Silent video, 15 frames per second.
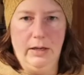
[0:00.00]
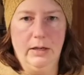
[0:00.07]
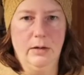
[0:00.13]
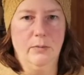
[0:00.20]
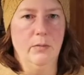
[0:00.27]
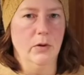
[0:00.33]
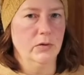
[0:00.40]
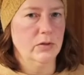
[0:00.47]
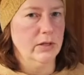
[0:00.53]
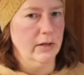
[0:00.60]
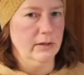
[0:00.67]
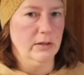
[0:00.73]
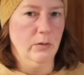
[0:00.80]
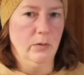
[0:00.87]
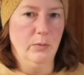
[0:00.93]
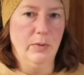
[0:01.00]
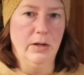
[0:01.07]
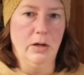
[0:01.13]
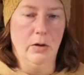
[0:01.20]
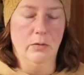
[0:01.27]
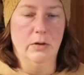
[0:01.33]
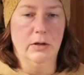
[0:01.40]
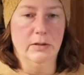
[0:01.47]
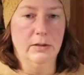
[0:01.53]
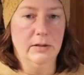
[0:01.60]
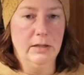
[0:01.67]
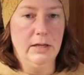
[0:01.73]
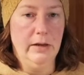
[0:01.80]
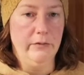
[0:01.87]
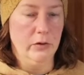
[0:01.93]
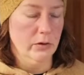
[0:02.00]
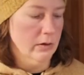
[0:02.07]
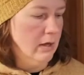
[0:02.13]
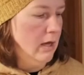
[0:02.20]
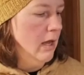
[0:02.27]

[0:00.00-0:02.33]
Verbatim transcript: In most decks, it would be known as the Devil.